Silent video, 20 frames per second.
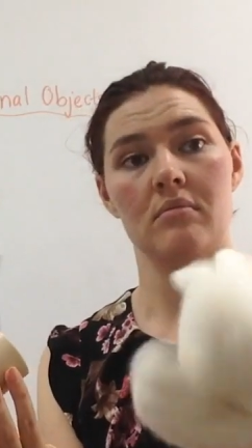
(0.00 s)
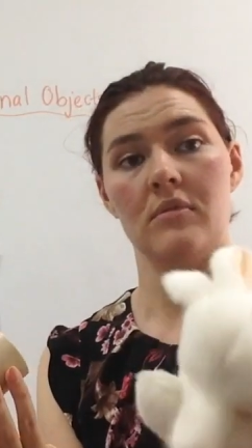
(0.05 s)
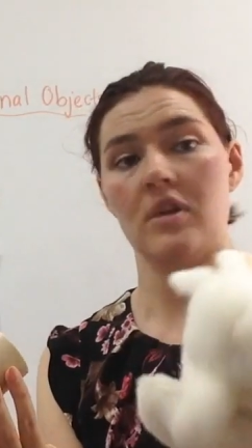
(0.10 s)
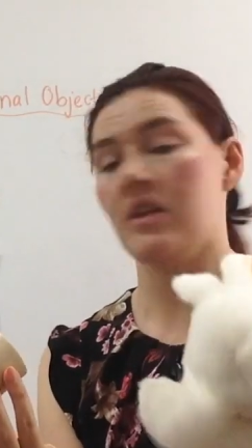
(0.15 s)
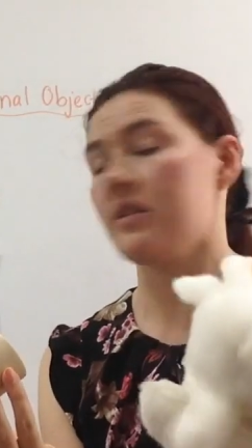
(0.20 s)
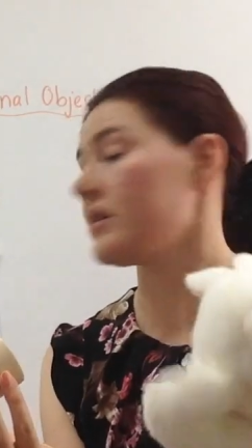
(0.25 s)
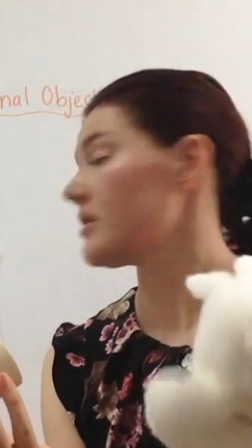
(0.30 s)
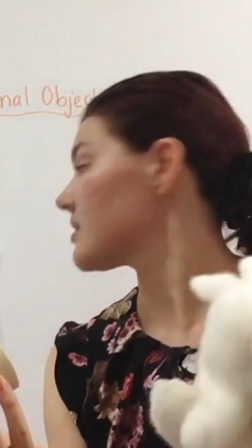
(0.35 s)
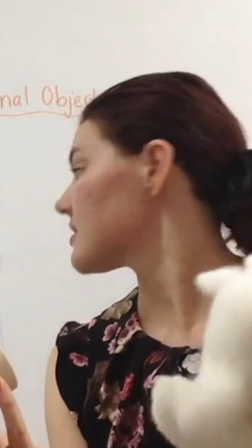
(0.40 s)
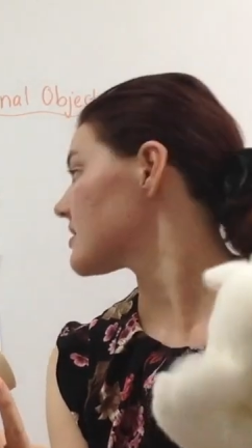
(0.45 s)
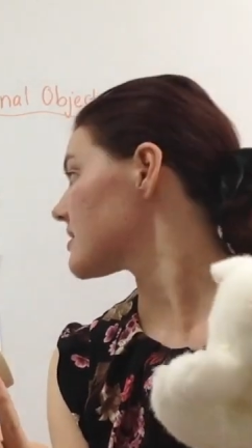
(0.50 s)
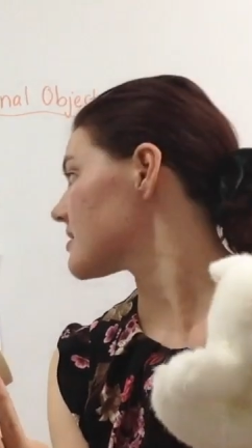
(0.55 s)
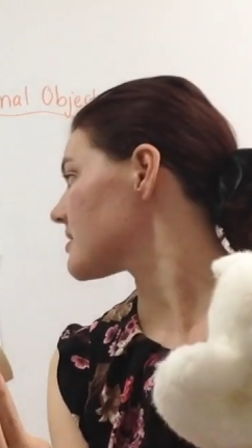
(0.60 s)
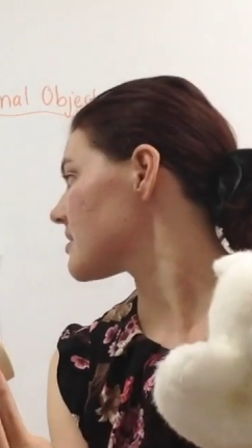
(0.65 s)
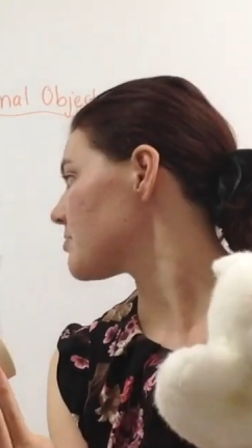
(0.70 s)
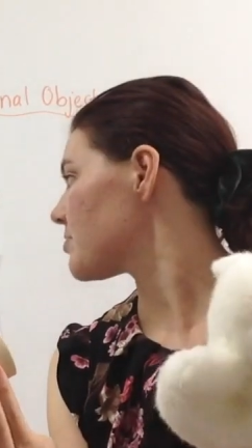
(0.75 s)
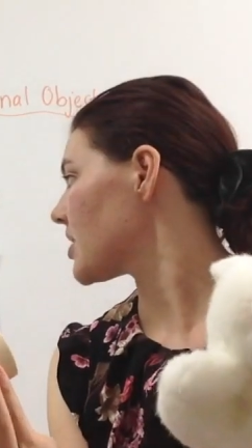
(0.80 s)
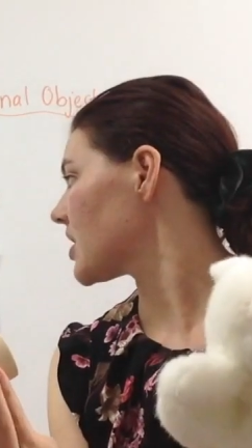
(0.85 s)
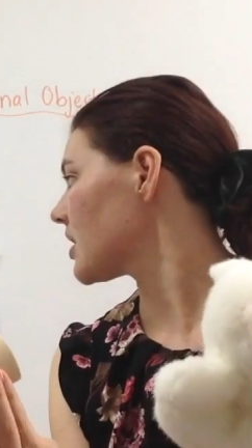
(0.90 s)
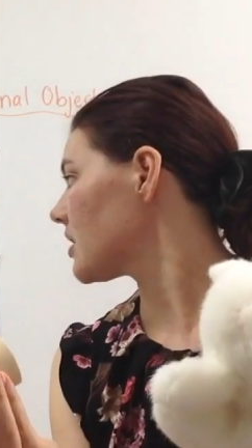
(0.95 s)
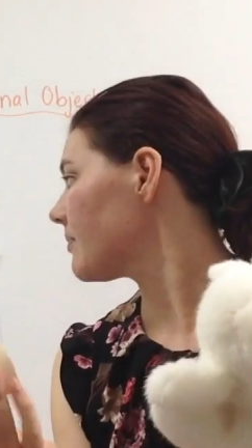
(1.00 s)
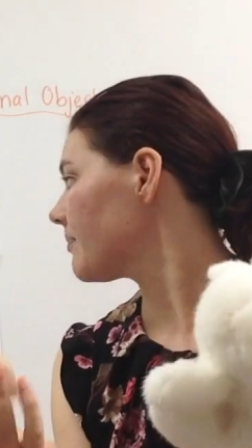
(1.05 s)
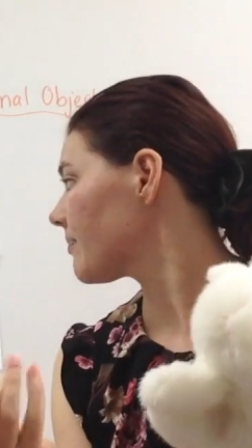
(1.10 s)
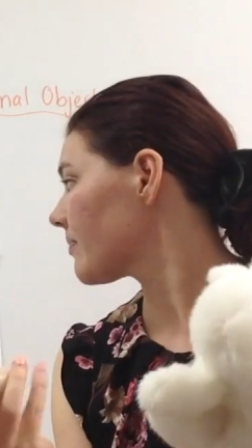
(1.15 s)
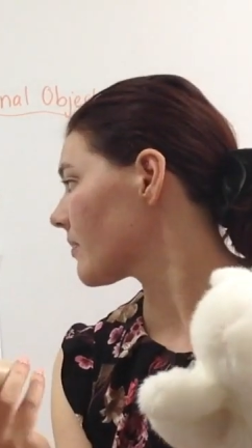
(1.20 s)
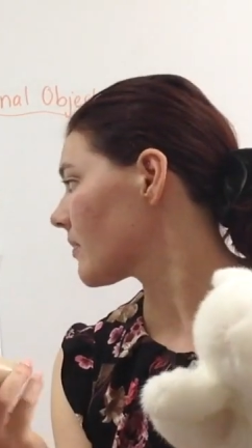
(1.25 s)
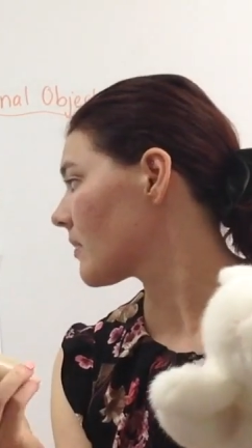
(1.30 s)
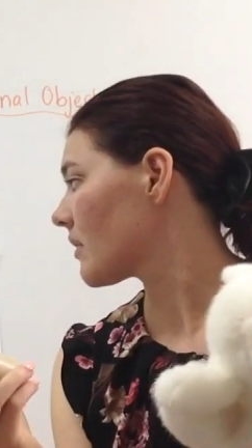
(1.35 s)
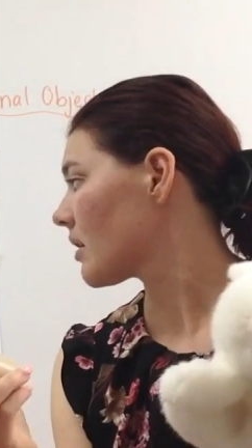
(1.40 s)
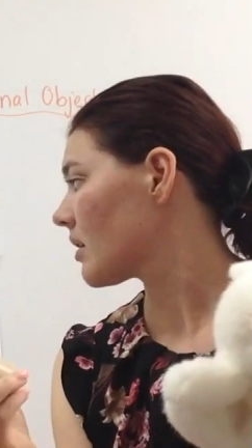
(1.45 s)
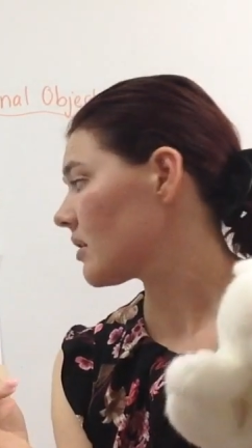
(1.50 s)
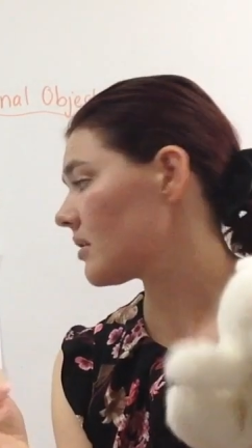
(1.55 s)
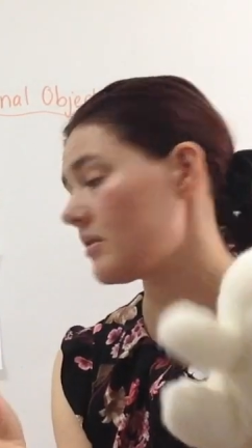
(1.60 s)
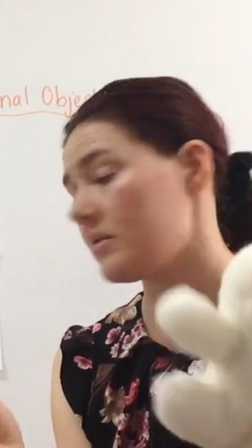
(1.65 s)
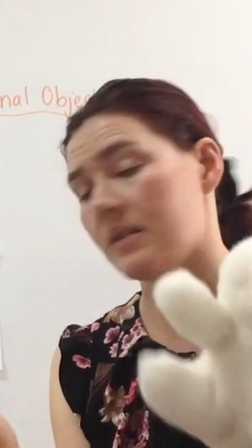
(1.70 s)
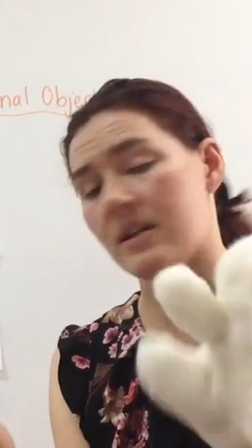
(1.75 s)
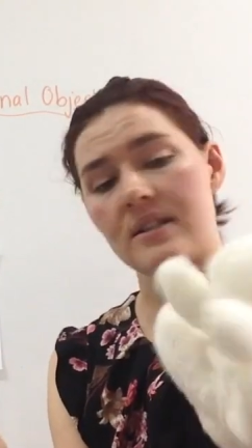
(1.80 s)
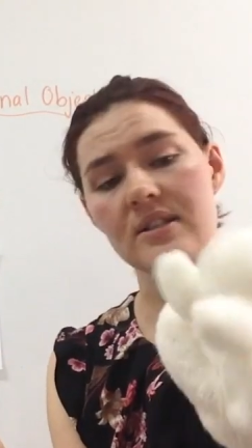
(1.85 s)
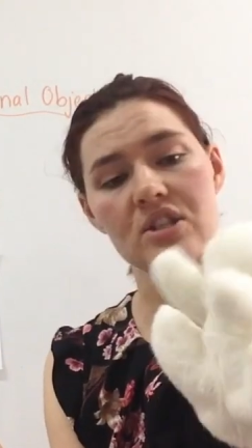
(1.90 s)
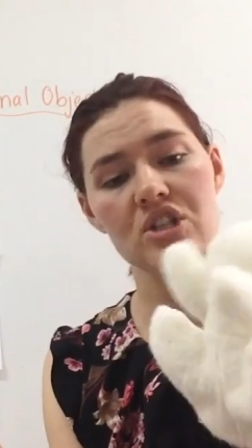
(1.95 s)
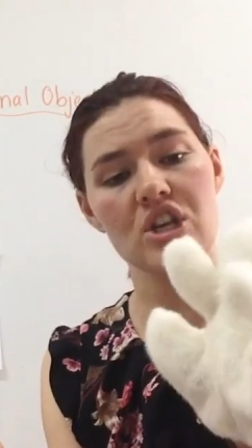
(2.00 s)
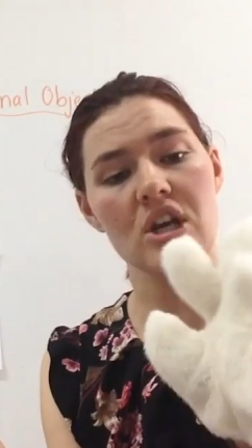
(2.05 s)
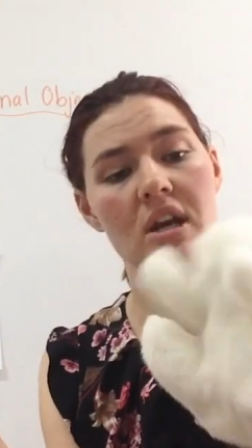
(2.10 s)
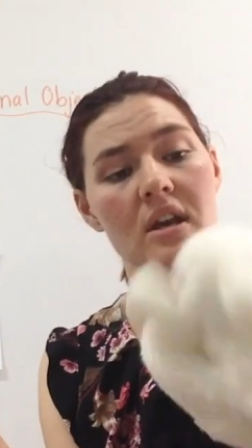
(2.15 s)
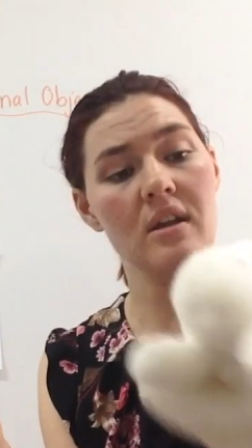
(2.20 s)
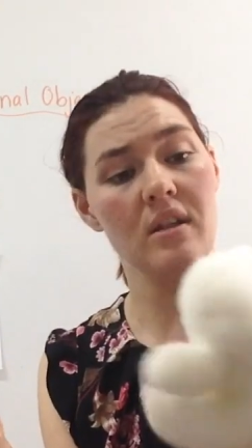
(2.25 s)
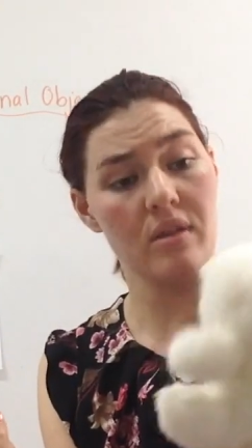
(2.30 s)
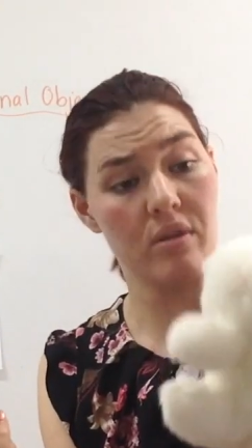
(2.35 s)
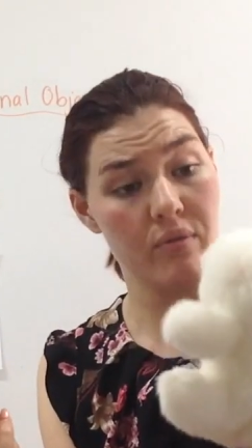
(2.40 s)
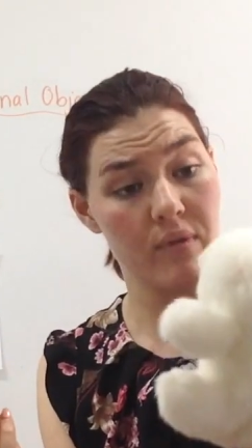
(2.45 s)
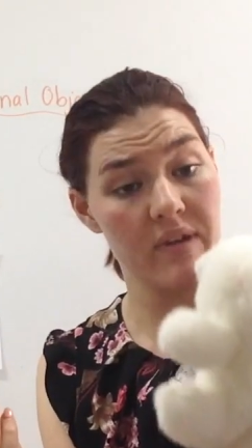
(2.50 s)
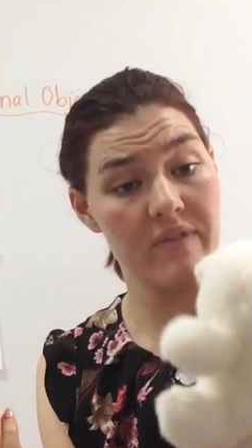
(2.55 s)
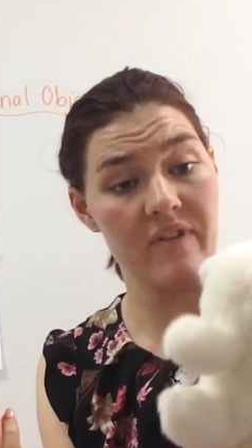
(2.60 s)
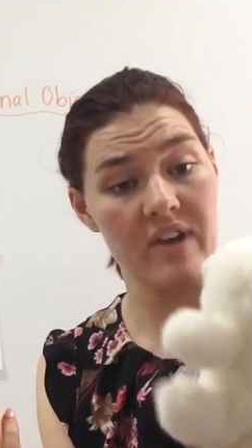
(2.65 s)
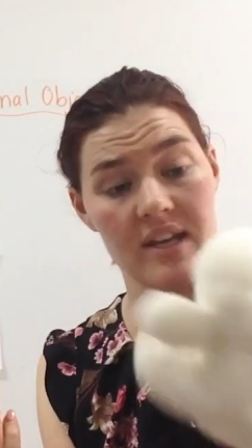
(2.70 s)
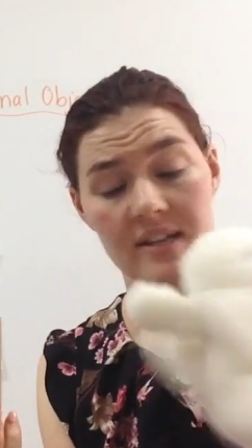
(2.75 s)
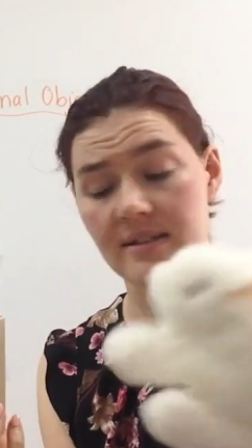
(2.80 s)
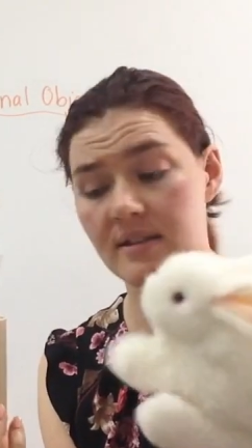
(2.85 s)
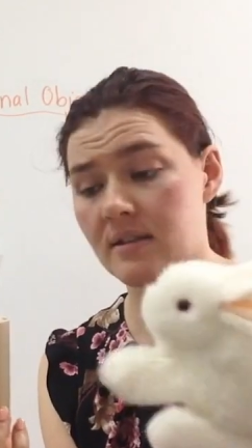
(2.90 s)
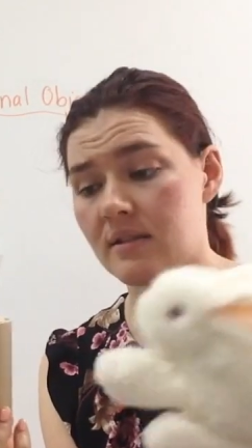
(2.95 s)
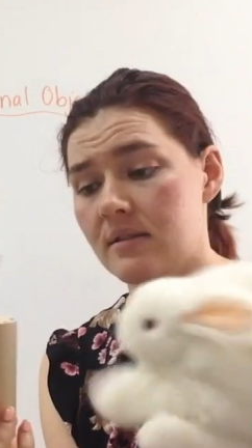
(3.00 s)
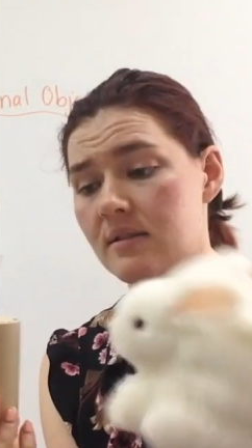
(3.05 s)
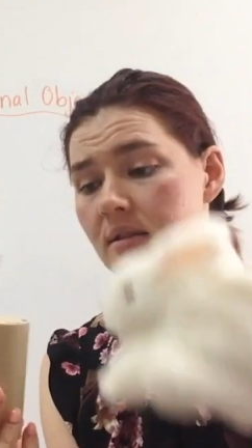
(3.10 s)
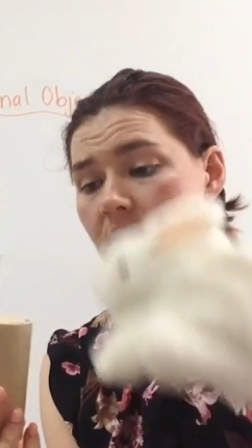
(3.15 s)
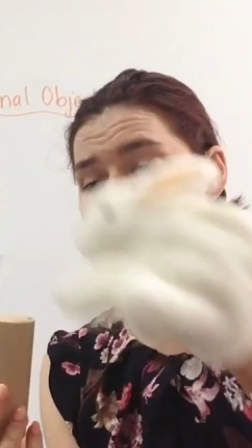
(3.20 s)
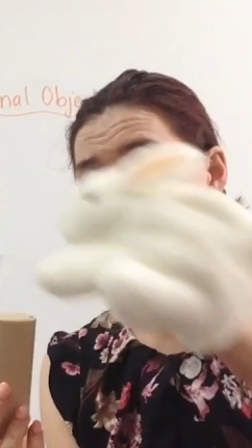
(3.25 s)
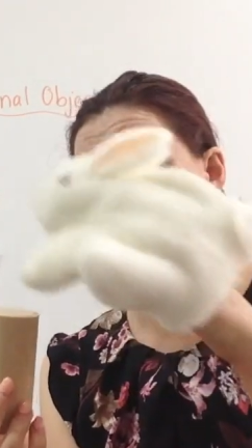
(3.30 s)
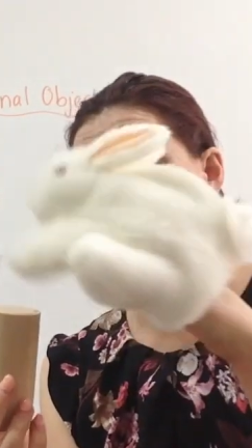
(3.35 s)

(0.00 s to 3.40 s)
You think this is it, Bunny? Let's check. 3 faces.